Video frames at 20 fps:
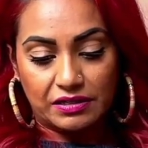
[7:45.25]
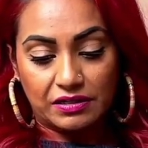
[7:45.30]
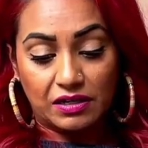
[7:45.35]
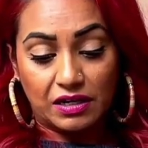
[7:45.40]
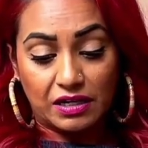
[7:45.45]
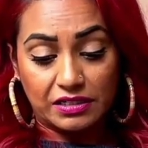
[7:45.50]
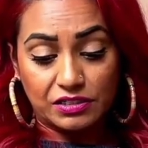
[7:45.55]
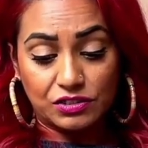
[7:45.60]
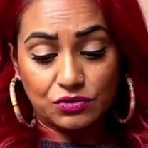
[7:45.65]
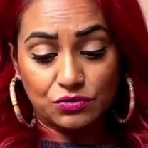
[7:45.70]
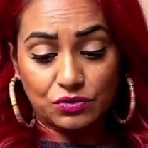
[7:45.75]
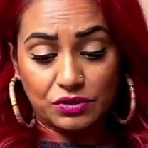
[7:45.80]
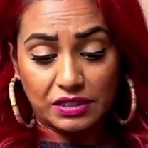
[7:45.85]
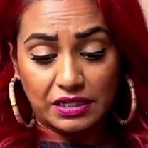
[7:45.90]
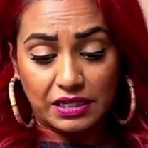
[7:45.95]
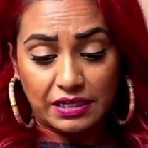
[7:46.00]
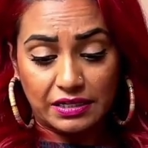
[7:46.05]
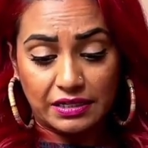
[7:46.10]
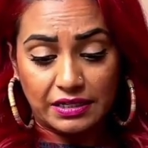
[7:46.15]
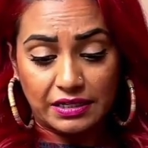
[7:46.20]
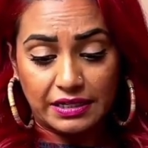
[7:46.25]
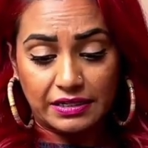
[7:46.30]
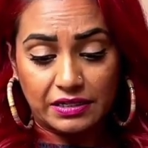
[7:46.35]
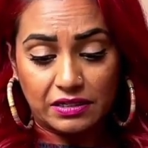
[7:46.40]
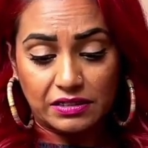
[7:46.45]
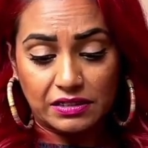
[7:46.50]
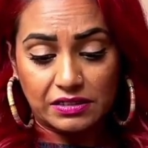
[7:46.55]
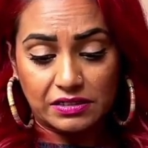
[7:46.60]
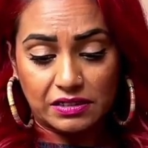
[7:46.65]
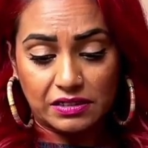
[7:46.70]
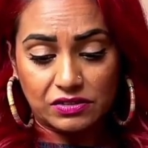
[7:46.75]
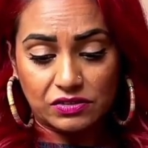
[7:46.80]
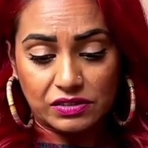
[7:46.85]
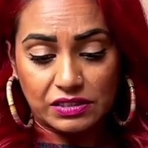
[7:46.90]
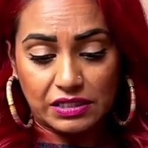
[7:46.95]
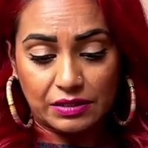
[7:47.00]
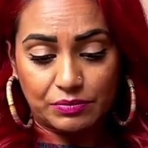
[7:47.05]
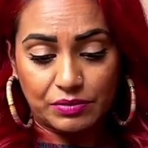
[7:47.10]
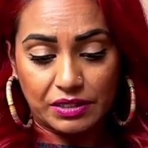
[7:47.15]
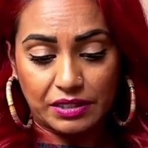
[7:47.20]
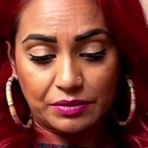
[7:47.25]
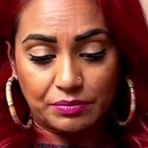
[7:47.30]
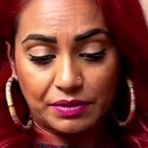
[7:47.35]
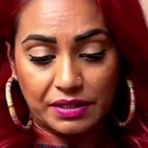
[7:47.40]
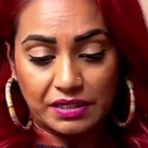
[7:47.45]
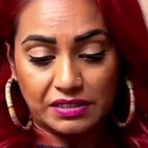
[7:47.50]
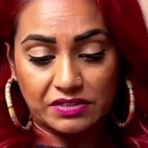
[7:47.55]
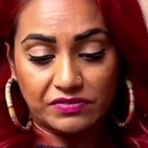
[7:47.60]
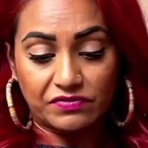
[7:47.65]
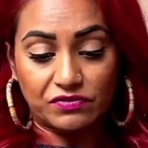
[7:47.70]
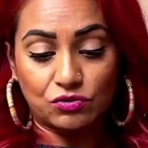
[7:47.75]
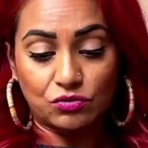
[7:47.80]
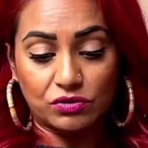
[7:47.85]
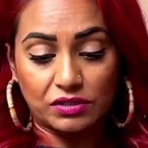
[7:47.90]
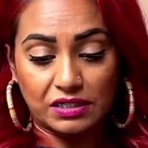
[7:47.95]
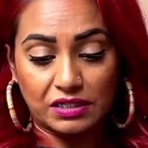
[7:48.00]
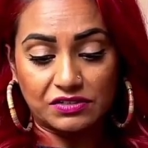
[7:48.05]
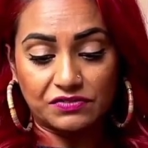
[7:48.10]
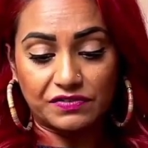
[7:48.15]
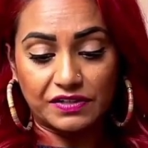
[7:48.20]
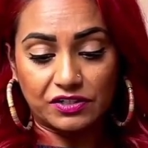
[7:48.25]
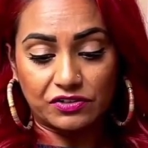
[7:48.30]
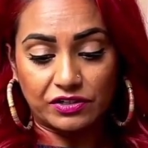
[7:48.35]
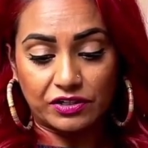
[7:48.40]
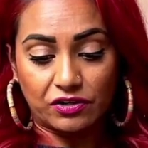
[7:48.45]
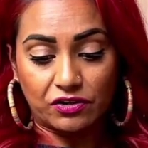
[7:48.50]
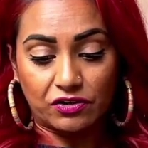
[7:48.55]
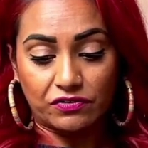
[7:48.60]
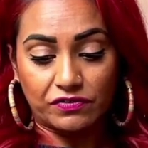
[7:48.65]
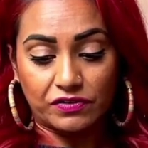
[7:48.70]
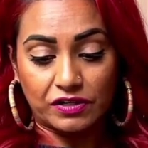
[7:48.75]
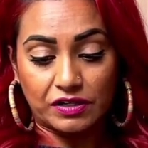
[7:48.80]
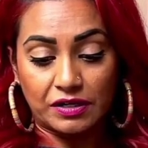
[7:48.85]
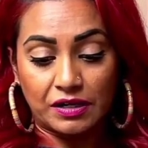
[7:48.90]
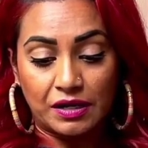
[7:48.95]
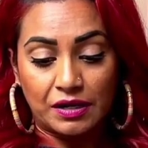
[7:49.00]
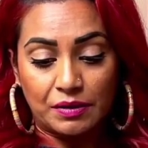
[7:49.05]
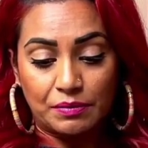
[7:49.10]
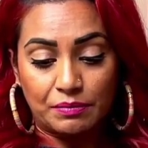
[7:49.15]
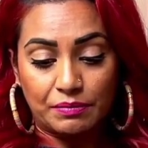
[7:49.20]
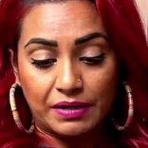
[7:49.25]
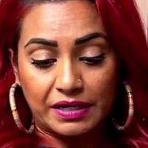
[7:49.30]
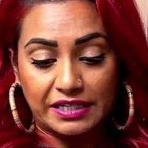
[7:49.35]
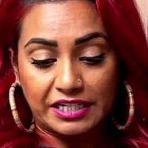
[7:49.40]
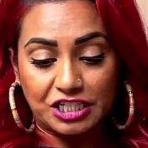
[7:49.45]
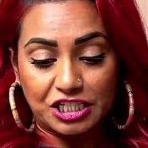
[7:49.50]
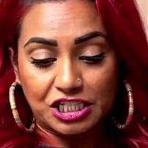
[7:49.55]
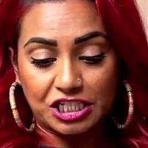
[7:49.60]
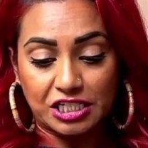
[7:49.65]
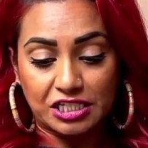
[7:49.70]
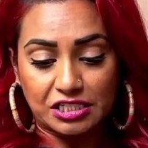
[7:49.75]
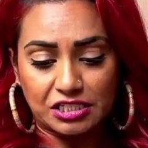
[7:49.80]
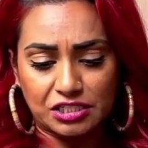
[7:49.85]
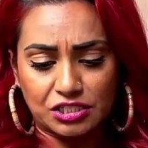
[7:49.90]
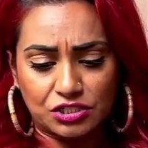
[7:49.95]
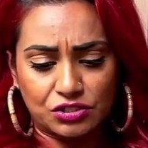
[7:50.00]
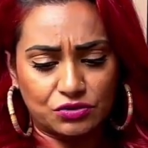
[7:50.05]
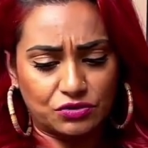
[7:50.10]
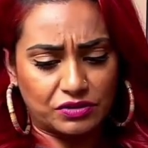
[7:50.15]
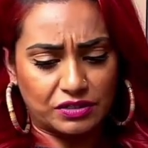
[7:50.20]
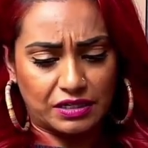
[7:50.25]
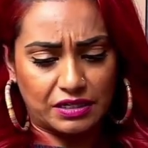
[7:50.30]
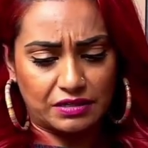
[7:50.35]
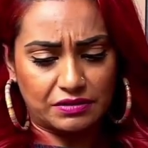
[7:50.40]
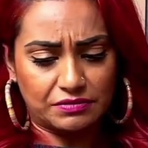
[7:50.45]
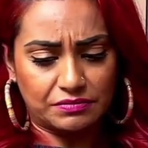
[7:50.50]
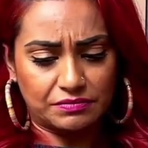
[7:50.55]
goddess Durga, and is also celebrated because of Durga's victory over Mahishasura.